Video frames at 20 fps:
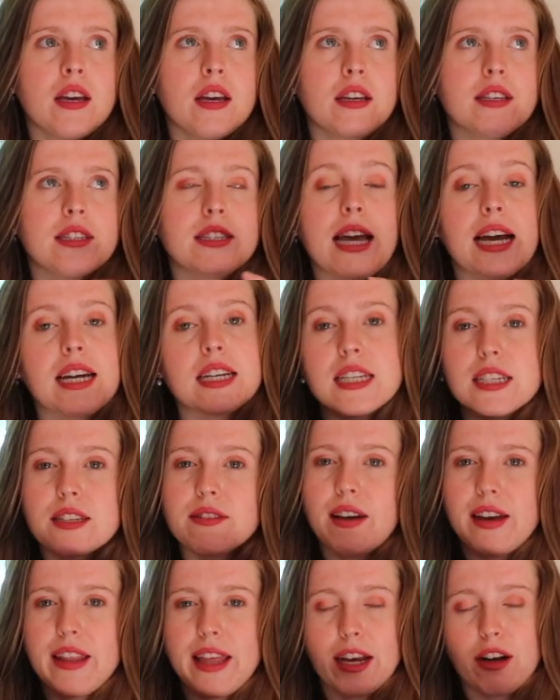
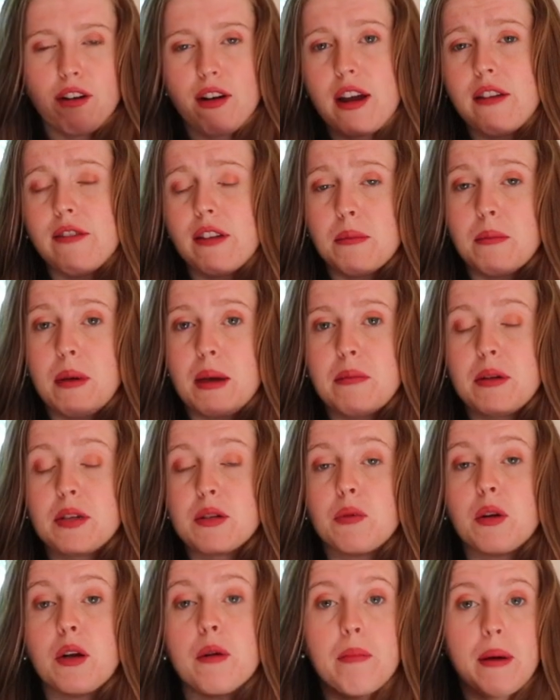satisfy that craving maybe to
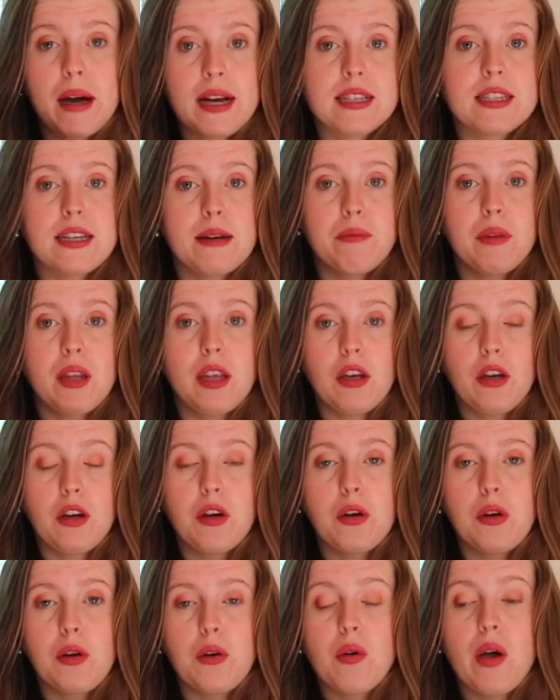want to buy something
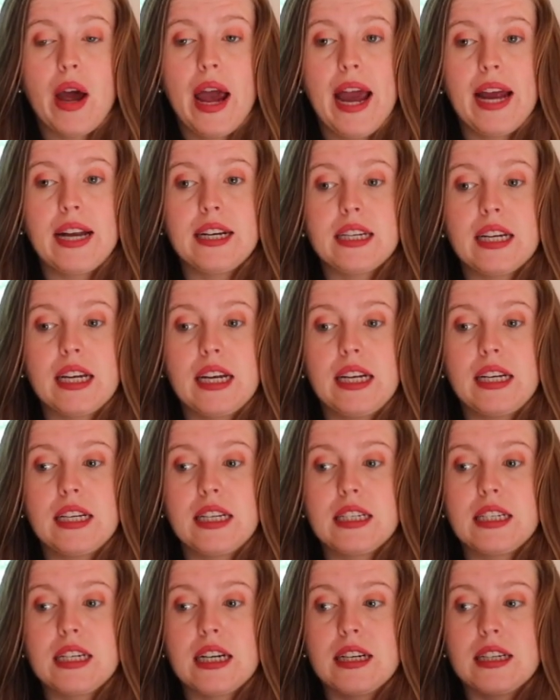new, and
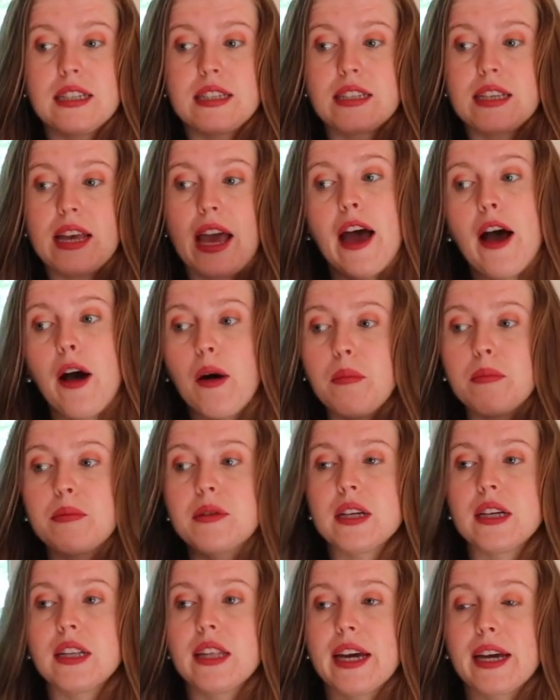it does help
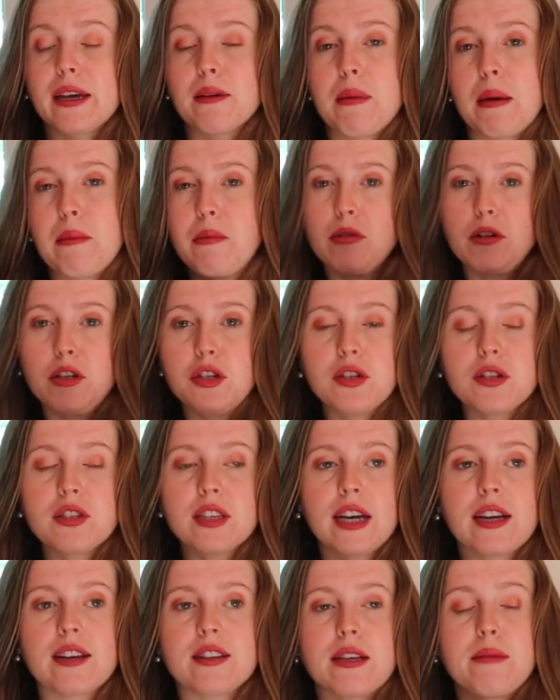to maybe reduce
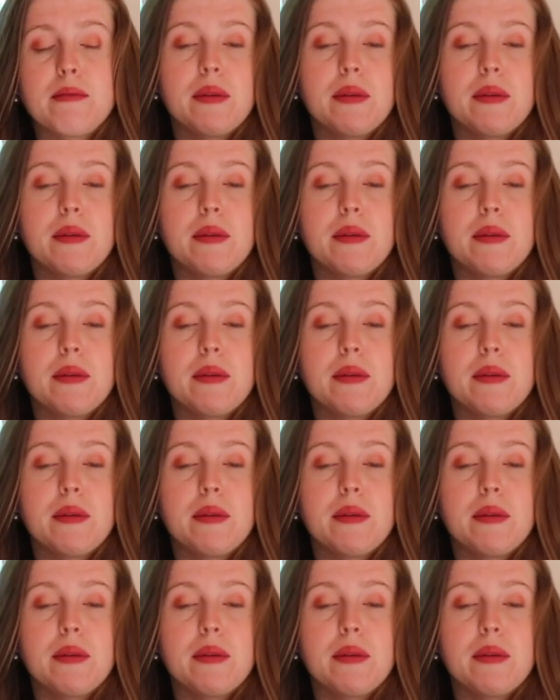that, because I'm